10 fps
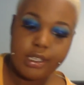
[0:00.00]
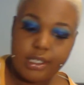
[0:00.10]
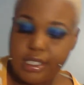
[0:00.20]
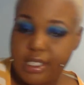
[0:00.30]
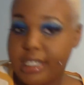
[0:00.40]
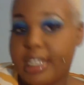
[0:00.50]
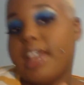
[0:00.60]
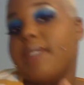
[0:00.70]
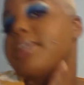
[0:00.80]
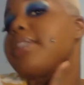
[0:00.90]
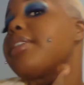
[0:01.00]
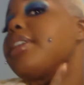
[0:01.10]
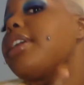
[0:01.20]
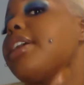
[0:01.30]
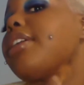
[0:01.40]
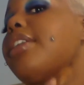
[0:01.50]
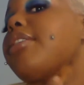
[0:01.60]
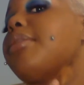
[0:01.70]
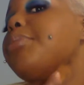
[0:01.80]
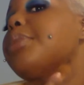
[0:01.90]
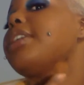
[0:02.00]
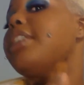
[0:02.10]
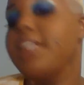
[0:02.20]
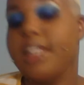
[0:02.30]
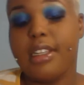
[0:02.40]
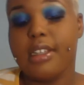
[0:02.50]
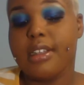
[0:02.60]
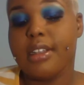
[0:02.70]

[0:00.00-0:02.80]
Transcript: Just dab it on there. Don't blend it.